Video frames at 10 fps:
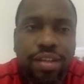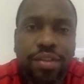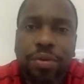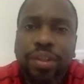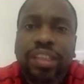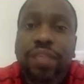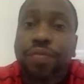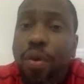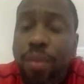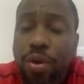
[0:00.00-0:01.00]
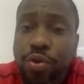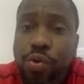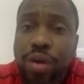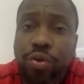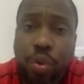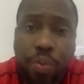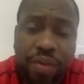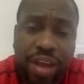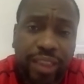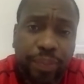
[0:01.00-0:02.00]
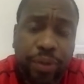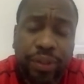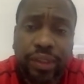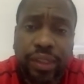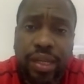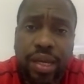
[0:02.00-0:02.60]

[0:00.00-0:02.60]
There is a former U N group of experts.